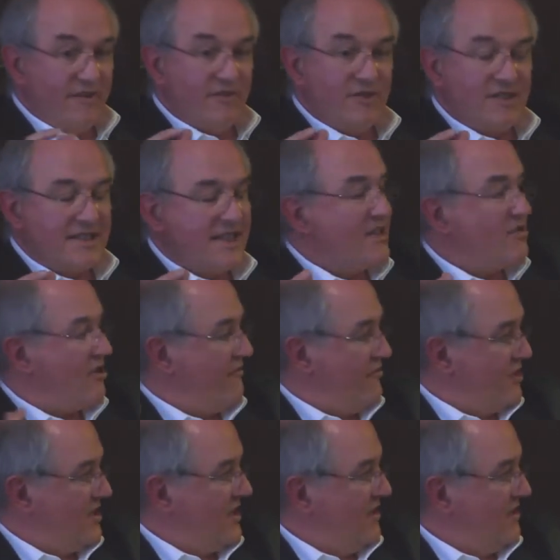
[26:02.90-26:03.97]
even state
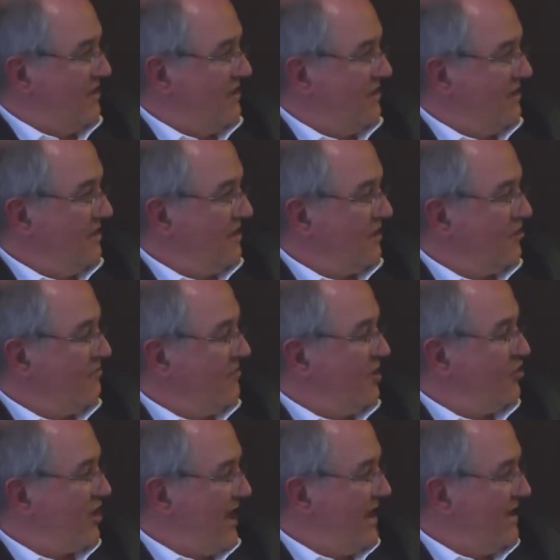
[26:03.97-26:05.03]
sovereignty could be
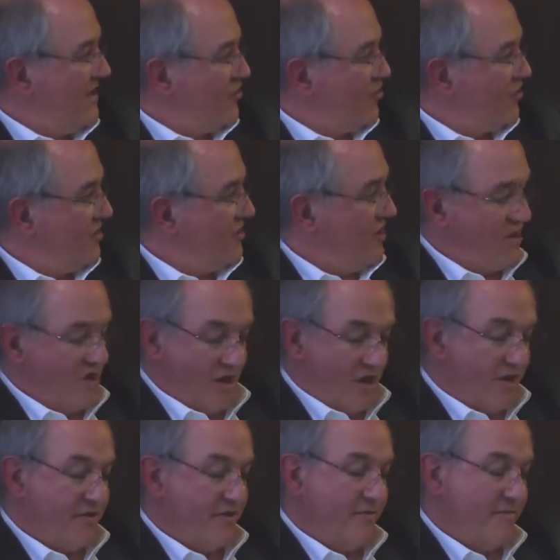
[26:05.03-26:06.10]
challenged
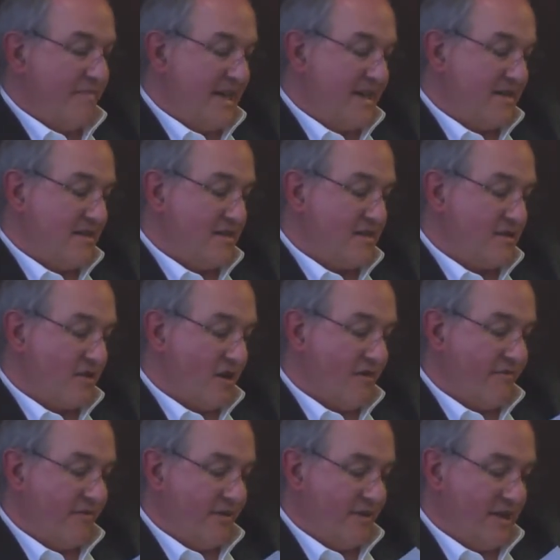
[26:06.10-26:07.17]
on the basis of
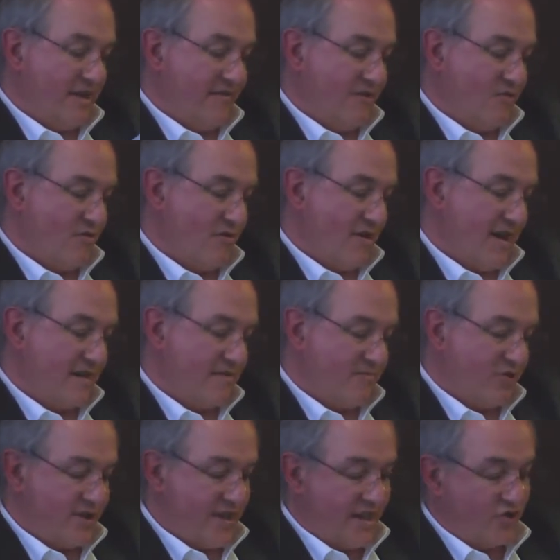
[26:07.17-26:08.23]
individual right
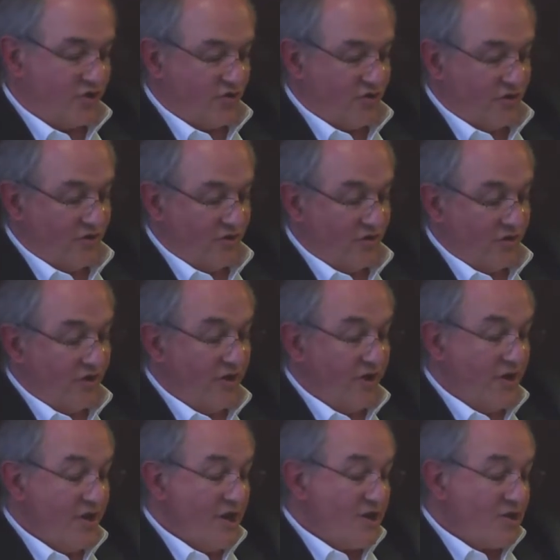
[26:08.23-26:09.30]
protection.
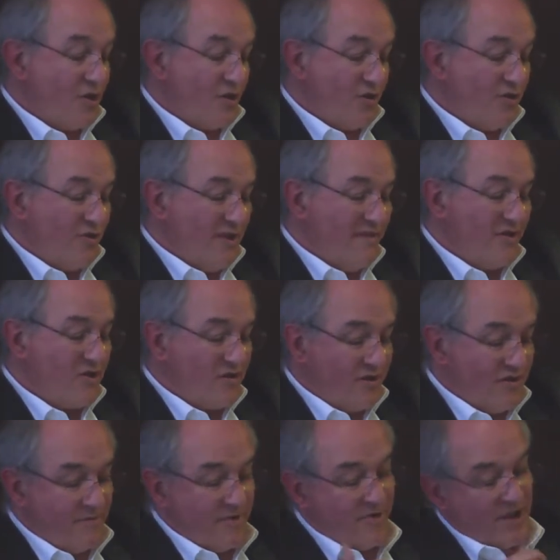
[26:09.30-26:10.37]
So universal
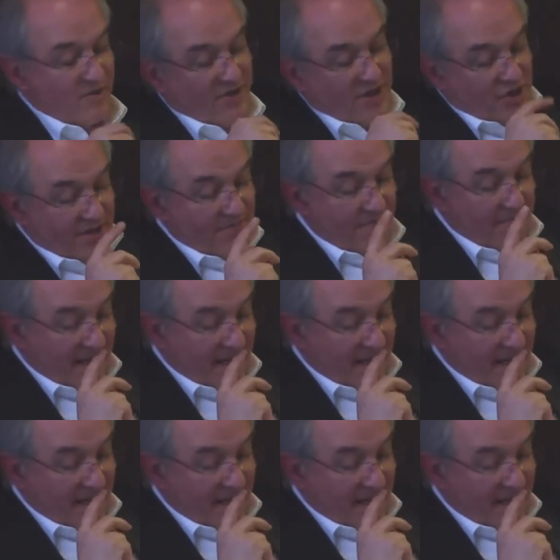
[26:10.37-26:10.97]
human rights regime